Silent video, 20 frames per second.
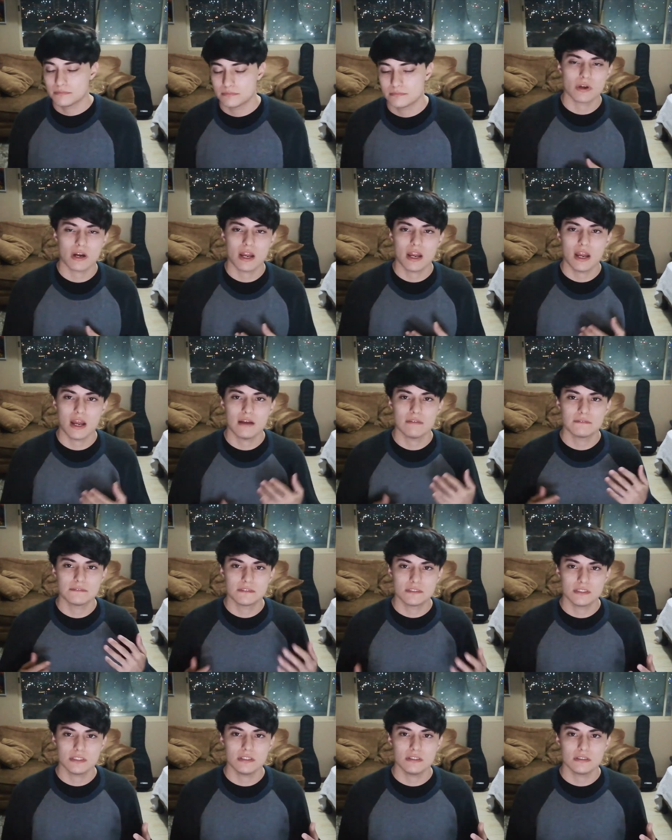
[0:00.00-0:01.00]
What I have
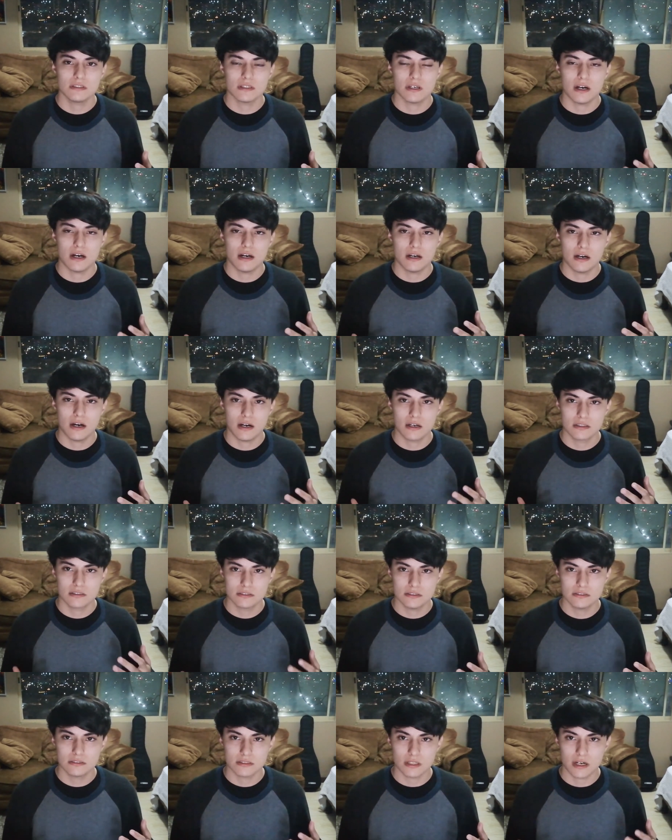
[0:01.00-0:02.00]
seen the
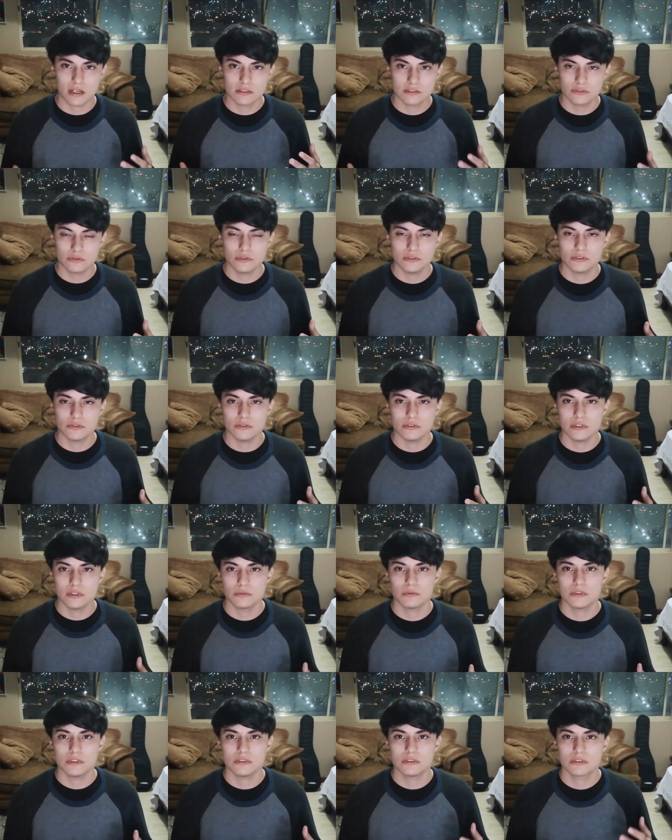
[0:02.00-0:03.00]
artists are doing to deal
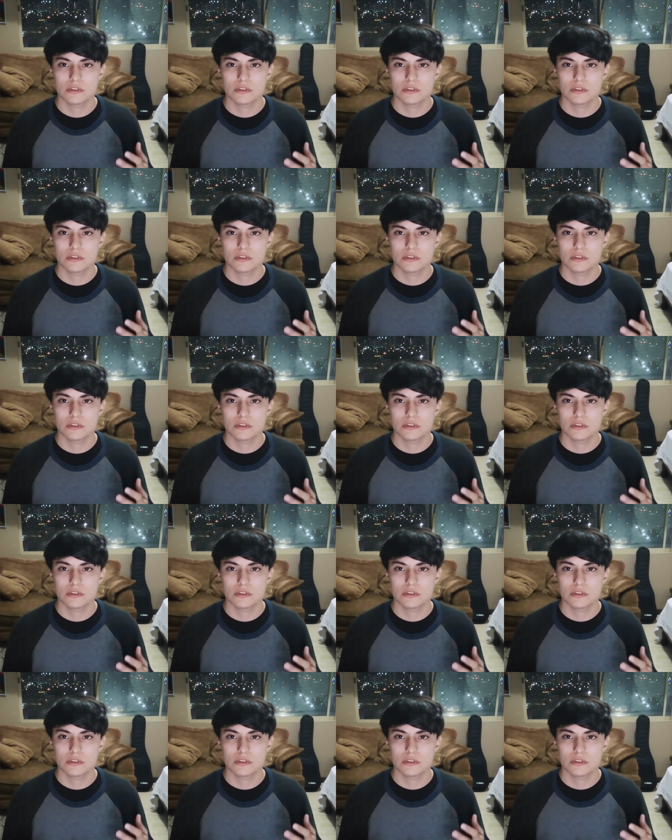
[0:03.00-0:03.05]
with